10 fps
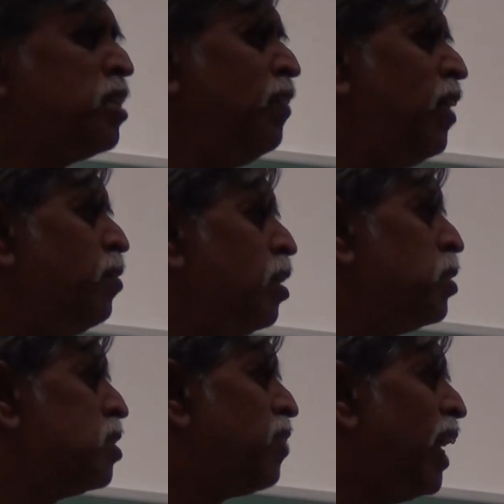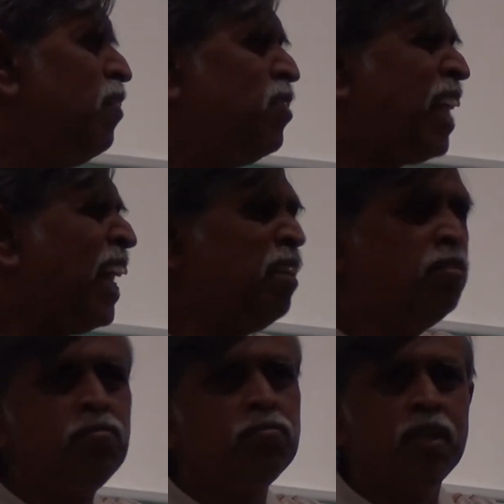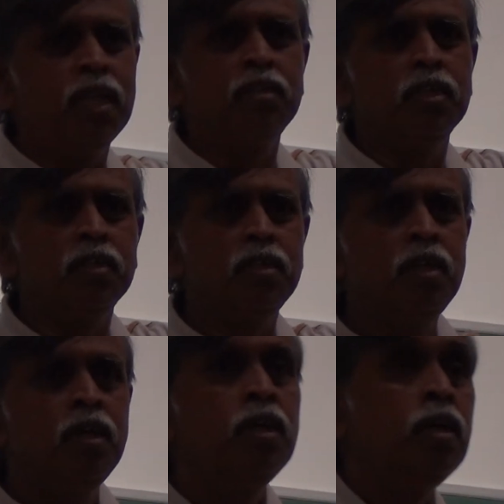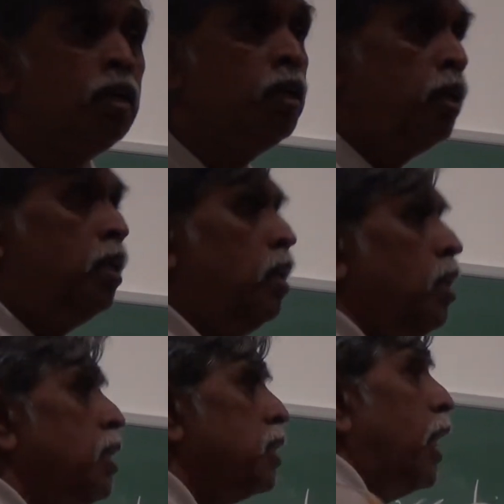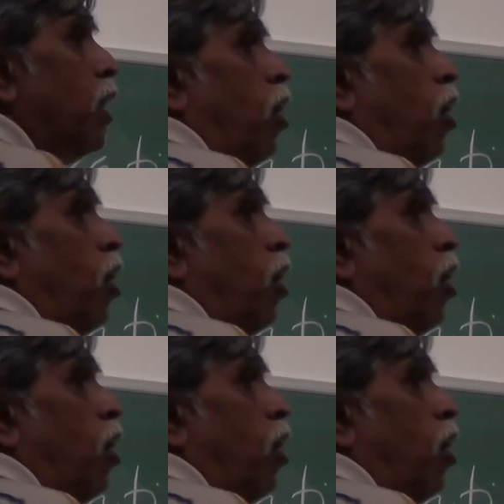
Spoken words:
3 wave numbers, 5, 10, and that's it. Let's get an